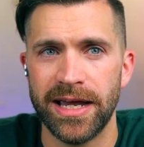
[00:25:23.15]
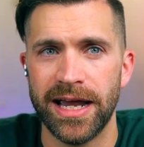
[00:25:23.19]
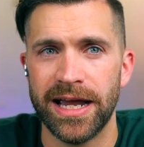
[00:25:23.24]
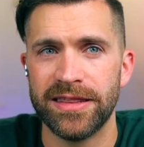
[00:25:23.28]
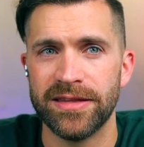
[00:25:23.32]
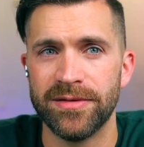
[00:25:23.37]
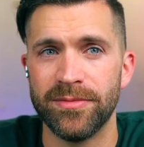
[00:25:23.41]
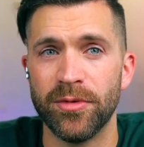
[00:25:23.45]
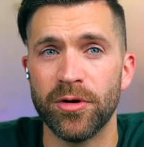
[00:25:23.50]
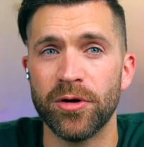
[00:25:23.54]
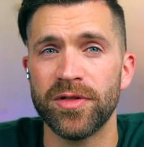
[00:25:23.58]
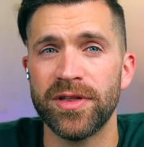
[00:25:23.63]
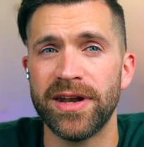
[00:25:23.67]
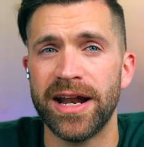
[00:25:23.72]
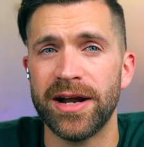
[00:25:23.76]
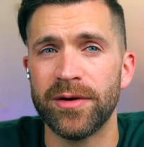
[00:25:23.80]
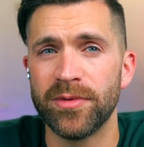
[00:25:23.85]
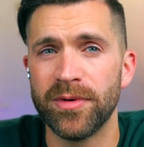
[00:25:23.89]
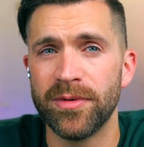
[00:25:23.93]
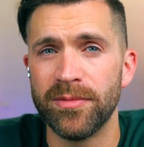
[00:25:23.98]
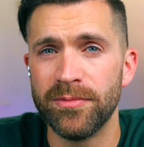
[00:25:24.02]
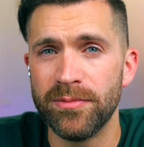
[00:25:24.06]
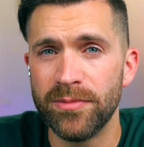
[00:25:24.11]
And the more that I
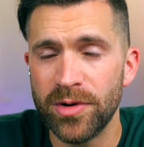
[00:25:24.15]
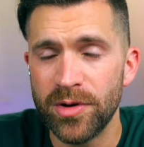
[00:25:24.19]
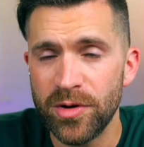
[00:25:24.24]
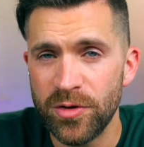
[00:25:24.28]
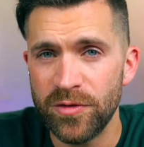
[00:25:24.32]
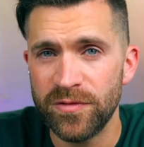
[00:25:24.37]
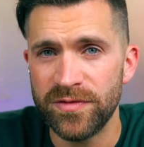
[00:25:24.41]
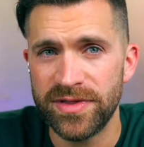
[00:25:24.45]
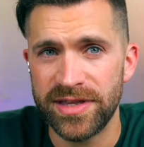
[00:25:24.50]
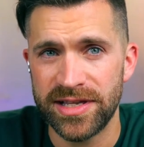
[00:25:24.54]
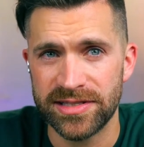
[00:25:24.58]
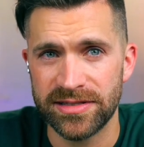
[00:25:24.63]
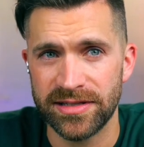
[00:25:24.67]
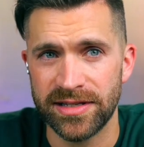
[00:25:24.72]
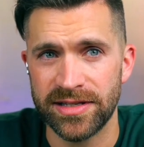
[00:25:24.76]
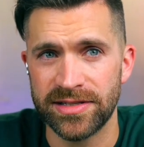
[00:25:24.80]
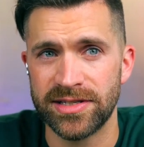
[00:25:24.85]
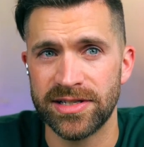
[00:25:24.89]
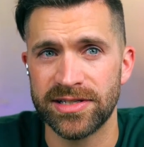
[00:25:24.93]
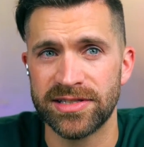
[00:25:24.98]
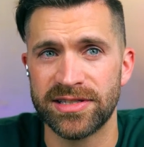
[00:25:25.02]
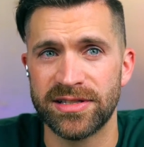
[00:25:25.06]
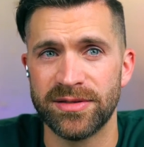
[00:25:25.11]
remove these
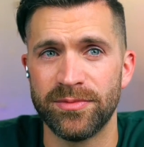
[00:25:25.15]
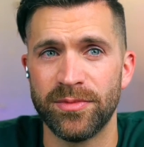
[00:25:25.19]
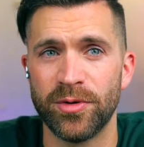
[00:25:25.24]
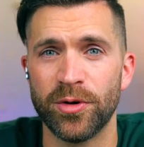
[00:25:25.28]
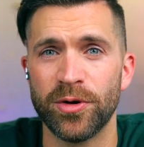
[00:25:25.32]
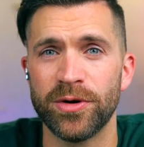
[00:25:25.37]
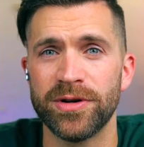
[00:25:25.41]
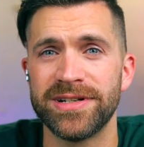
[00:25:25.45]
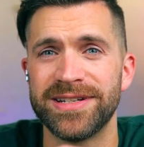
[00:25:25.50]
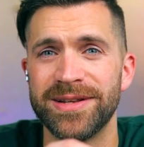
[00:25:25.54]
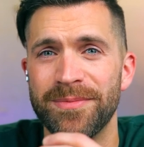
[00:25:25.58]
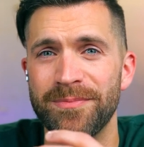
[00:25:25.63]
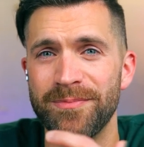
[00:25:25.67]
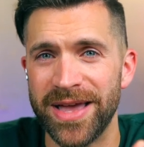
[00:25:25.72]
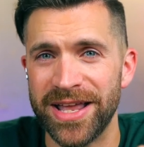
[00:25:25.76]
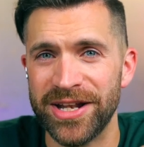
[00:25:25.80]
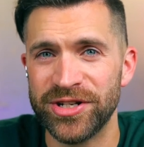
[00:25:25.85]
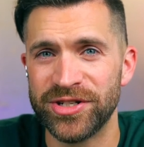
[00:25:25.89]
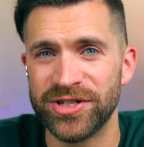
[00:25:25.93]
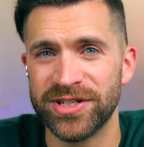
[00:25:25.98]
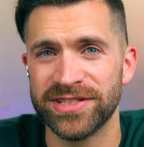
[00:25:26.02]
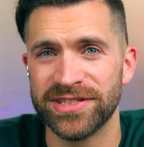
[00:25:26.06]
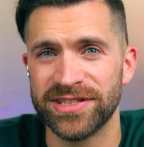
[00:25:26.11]
lenses, the more
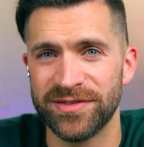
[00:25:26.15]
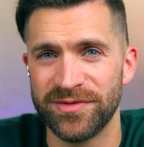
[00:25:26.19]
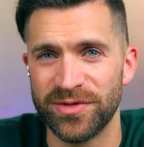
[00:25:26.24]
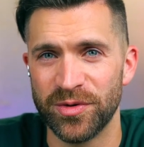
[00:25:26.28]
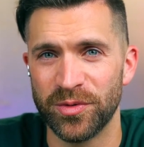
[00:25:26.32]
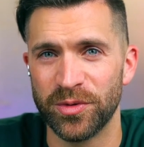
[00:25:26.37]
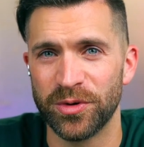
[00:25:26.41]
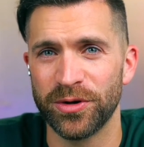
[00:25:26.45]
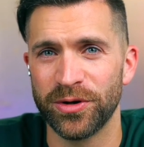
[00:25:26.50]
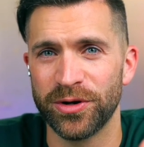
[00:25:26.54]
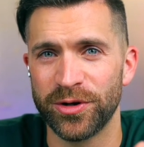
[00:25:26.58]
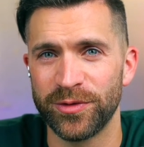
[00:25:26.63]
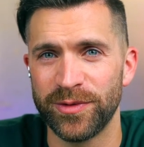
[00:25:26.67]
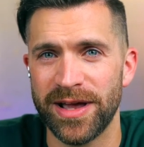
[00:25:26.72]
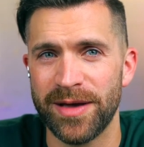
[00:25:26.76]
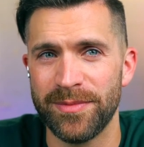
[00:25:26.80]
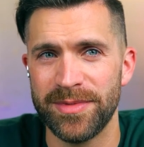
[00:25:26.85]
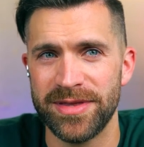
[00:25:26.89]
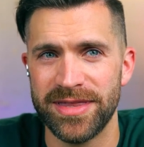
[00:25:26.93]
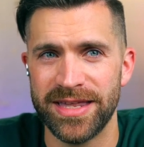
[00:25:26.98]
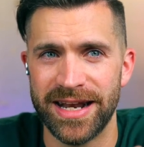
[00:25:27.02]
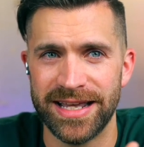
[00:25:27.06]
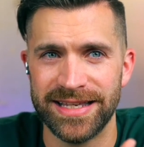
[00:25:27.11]
dimensions of the world
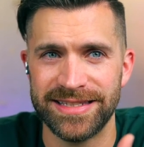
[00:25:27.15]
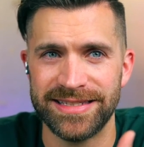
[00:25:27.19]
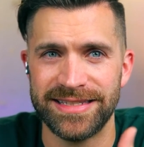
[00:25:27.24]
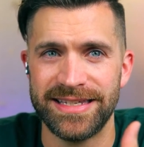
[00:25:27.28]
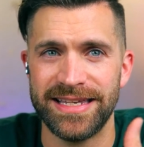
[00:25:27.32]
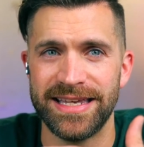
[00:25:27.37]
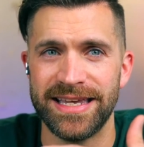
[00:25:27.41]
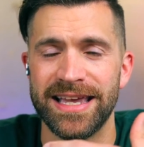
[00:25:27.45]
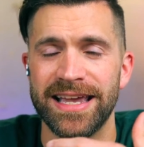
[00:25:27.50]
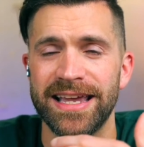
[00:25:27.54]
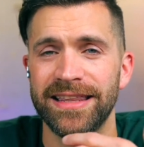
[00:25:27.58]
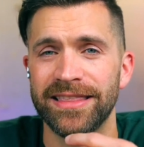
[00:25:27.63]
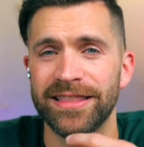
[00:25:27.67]
around me that I see.